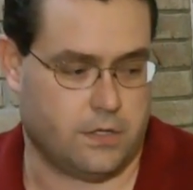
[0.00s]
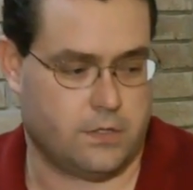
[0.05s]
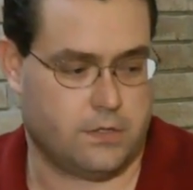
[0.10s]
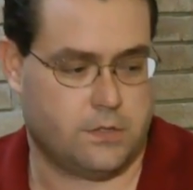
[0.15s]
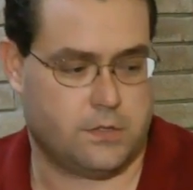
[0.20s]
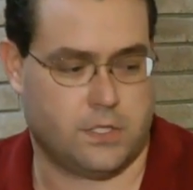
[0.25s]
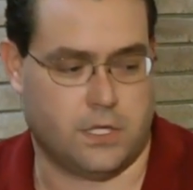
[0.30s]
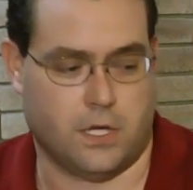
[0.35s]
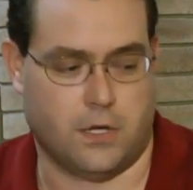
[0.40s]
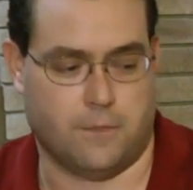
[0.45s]

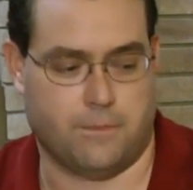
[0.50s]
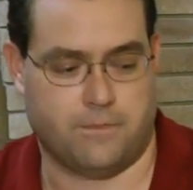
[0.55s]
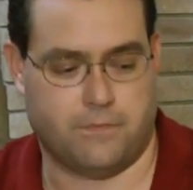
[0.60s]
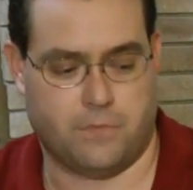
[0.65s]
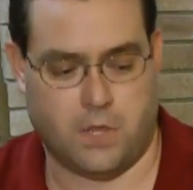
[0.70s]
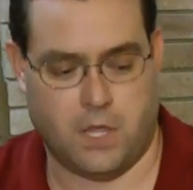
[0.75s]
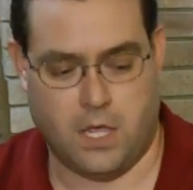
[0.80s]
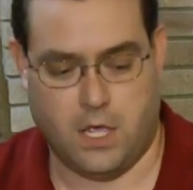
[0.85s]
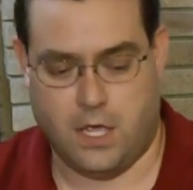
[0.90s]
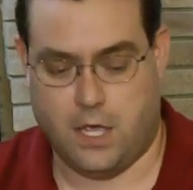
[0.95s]
So
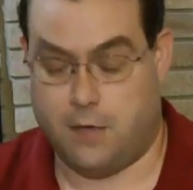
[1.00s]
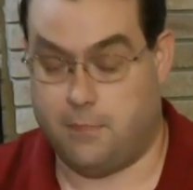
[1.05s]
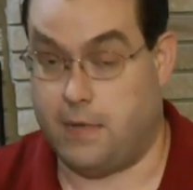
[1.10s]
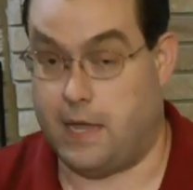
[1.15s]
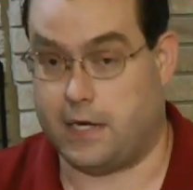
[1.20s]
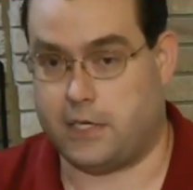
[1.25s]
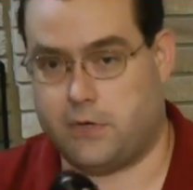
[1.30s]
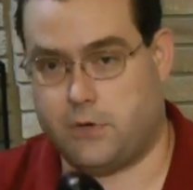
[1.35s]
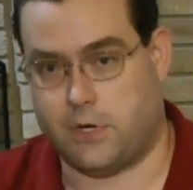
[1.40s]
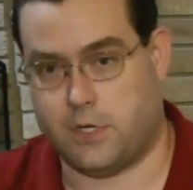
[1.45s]

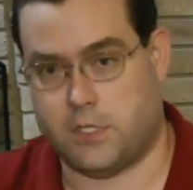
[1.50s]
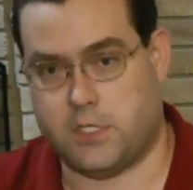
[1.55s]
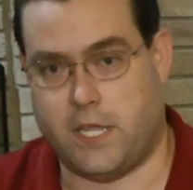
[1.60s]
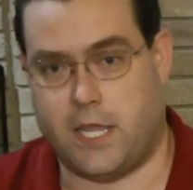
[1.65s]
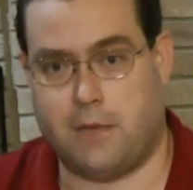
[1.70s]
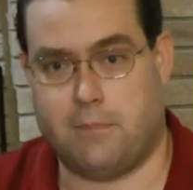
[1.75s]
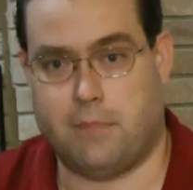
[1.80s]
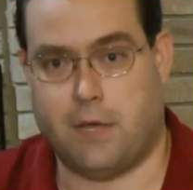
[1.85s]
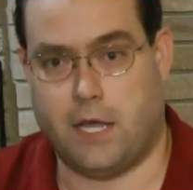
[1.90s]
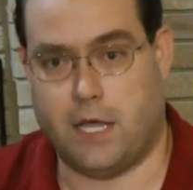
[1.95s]
back to our
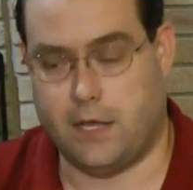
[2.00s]
standby